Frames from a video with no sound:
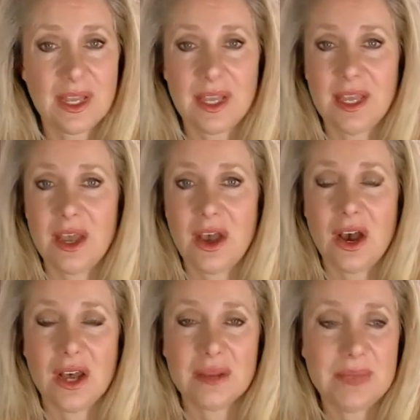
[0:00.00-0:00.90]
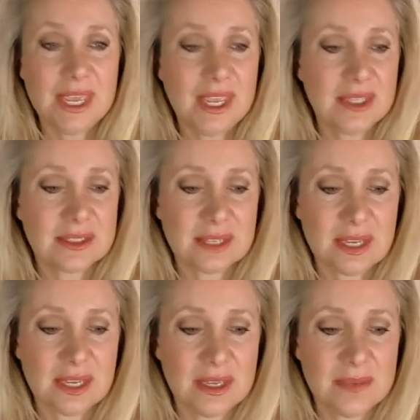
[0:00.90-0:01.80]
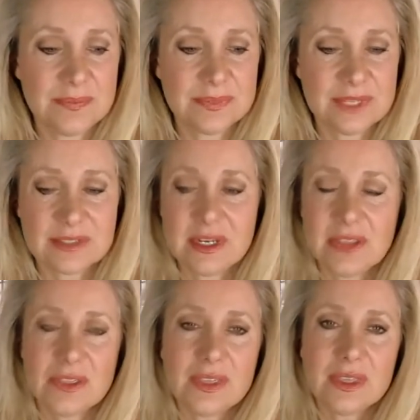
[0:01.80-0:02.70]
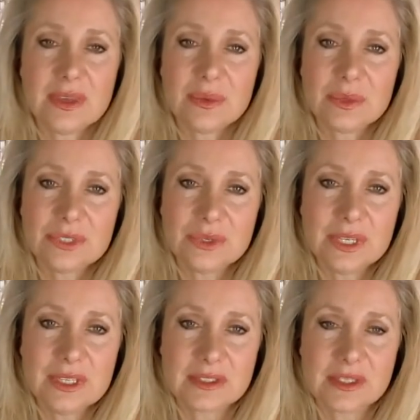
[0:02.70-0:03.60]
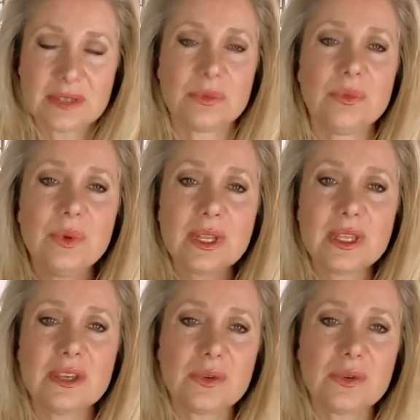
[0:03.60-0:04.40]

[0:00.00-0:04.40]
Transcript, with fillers: Uh, automate. Um, that's another thing that we're doing is that really.